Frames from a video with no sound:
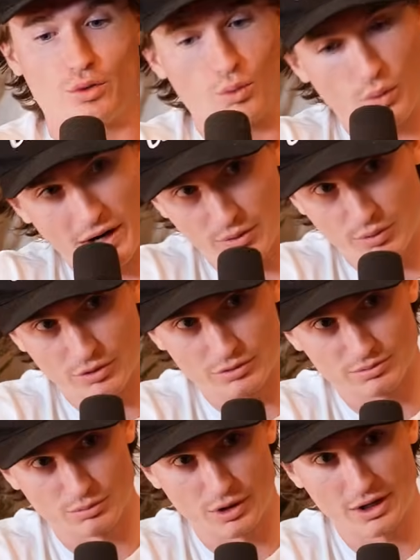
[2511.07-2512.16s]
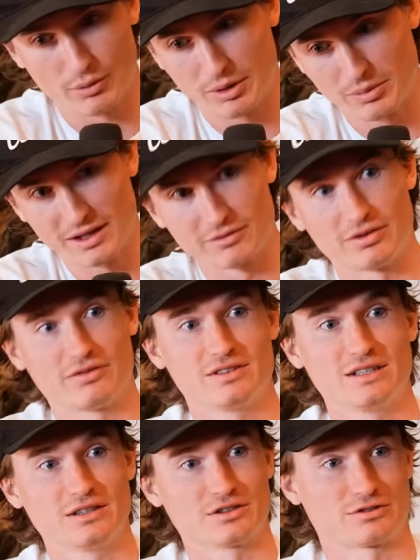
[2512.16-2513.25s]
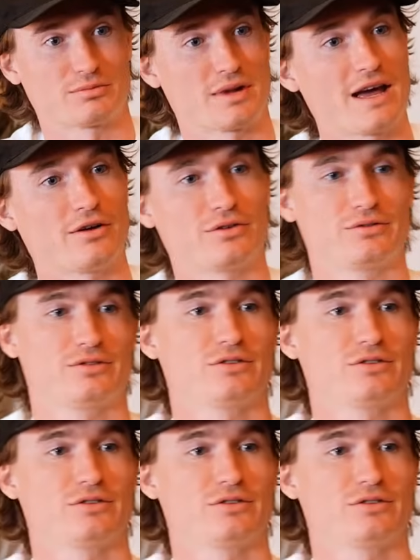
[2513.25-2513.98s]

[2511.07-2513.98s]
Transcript: Where will Breakaway be in 15 years from now?